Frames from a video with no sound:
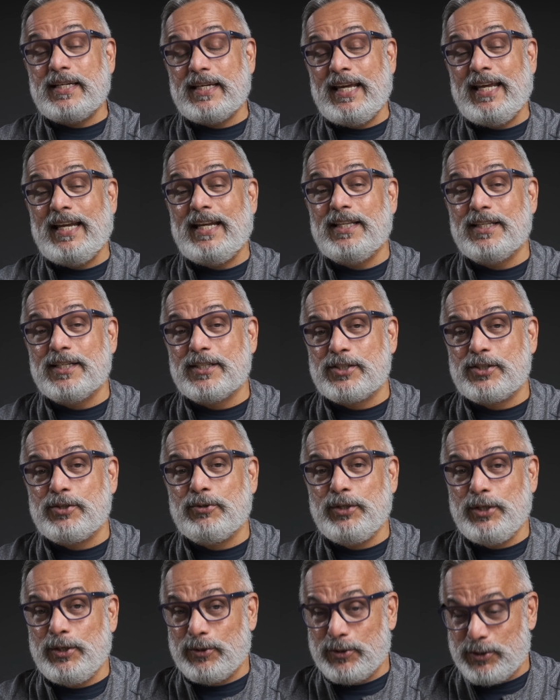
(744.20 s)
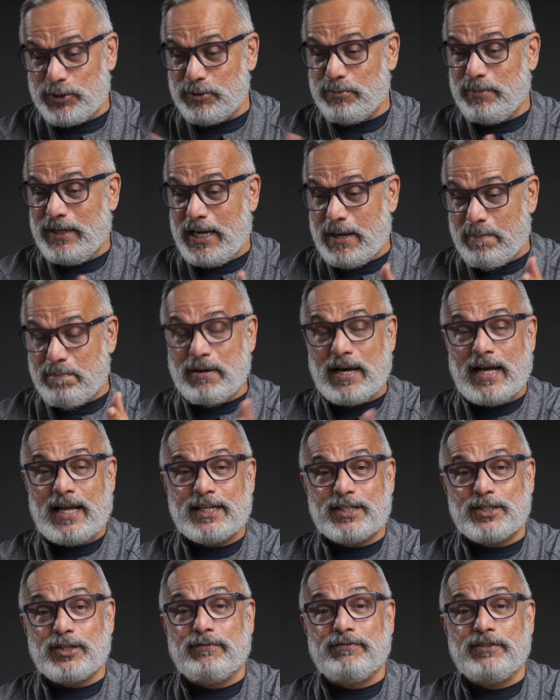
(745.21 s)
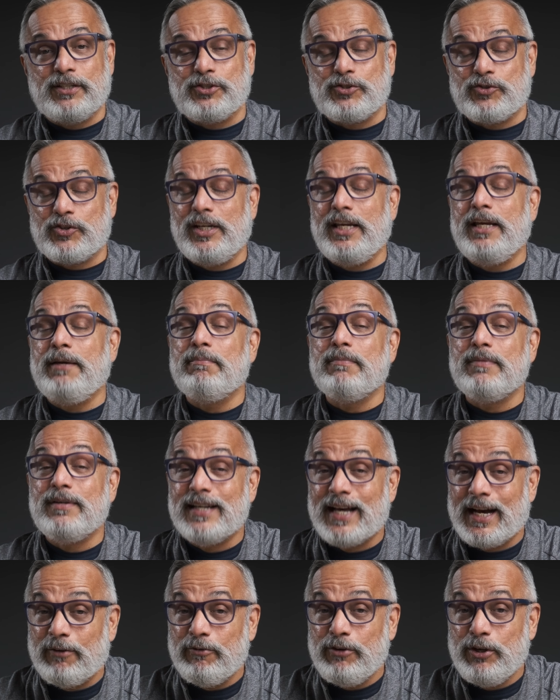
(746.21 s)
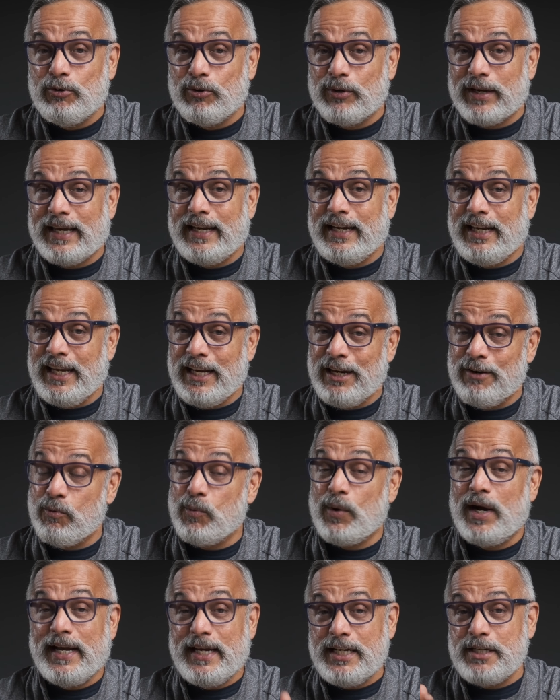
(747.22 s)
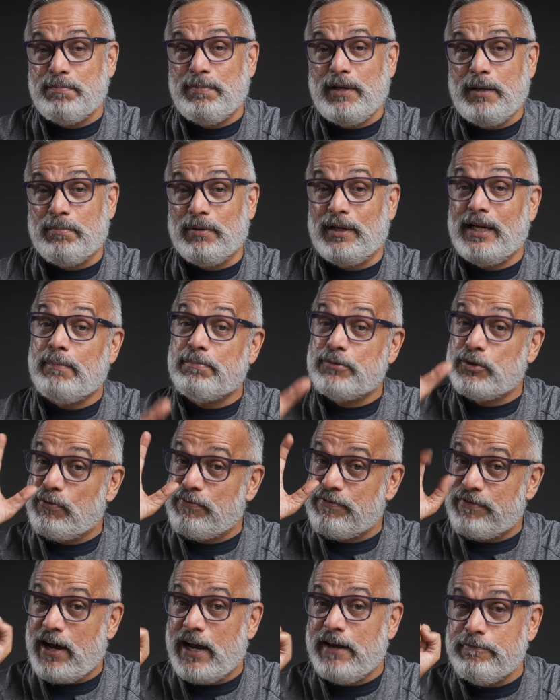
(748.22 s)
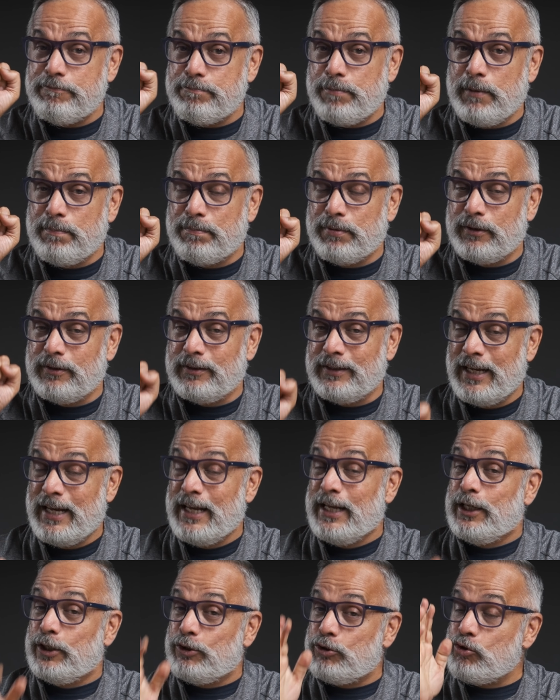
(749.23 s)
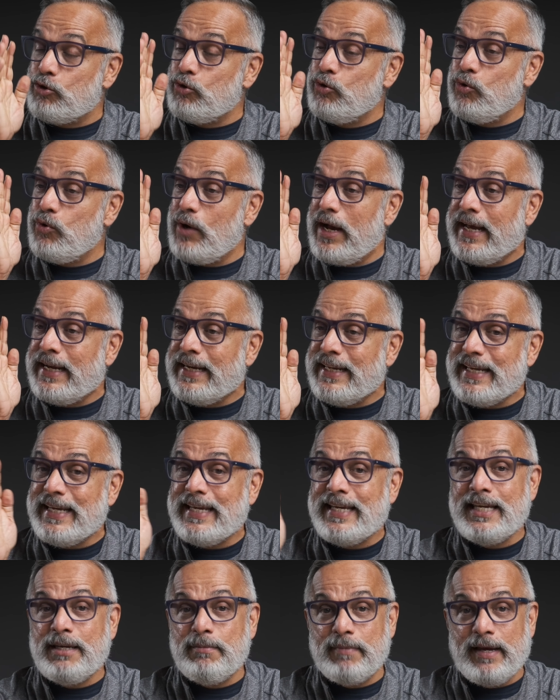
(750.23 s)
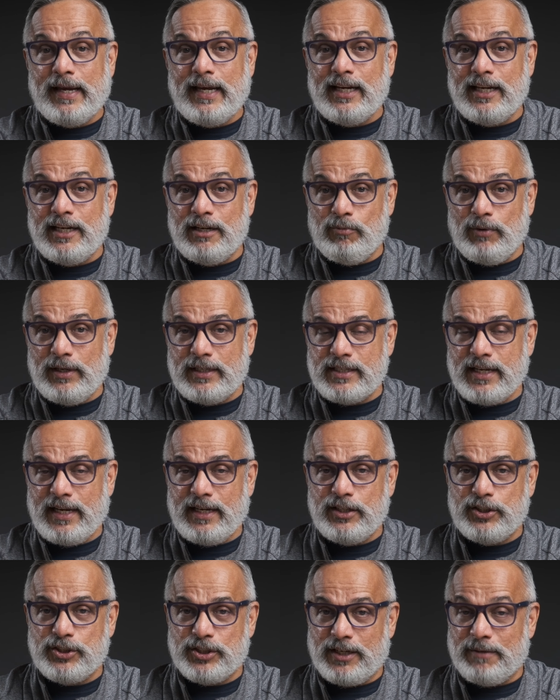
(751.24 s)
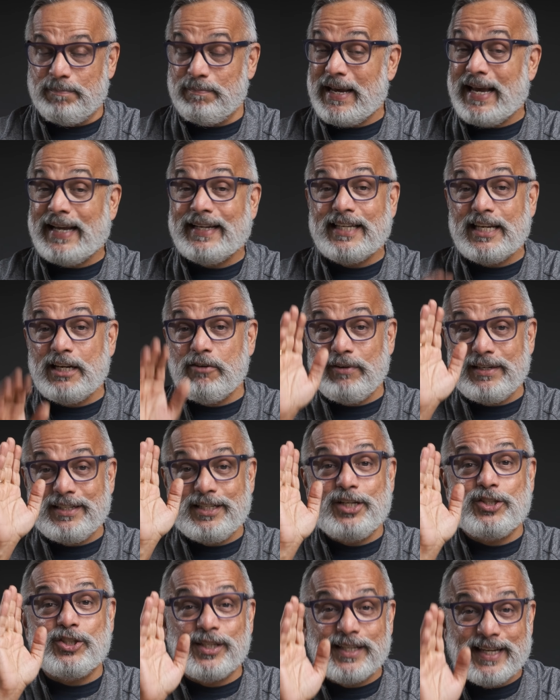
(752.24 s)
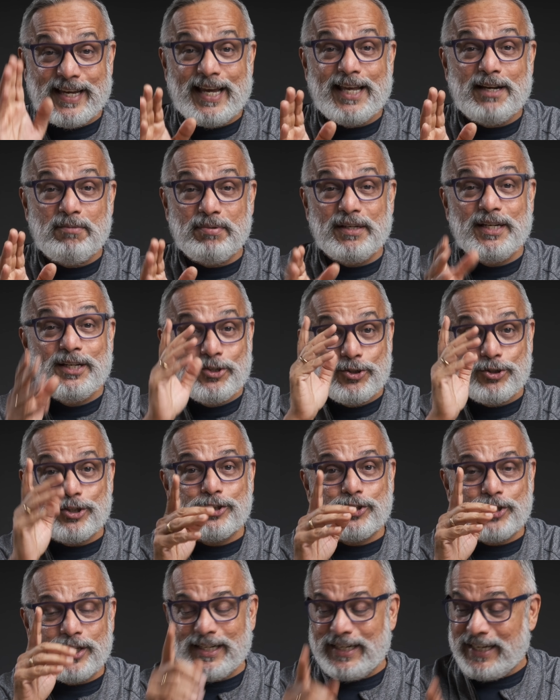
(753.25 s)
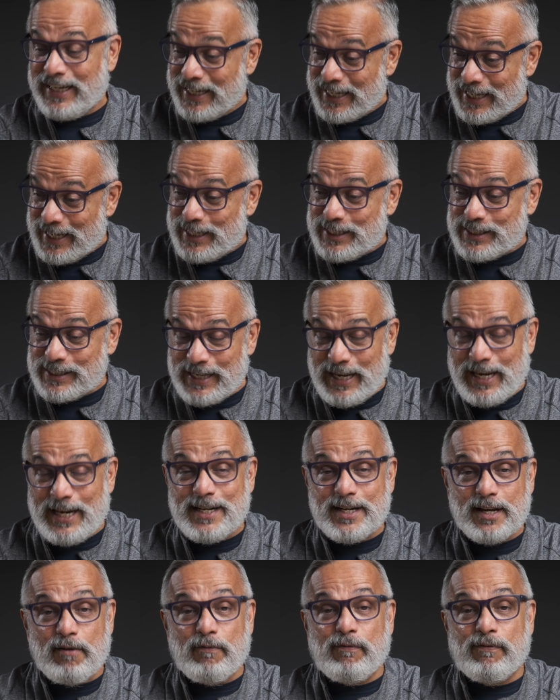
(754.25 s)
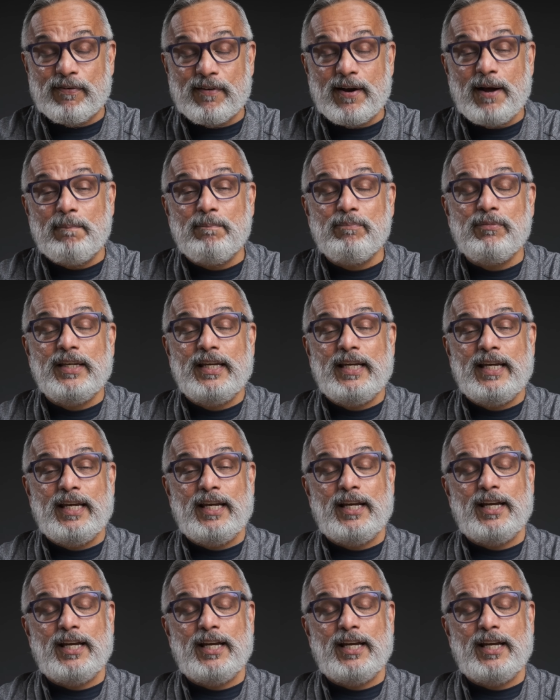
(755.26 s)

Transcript: in the studio to be a part of the stream. Now you can invite people, up to 5 people, through an email invitation. And the invitation can be, interestingly, sent from the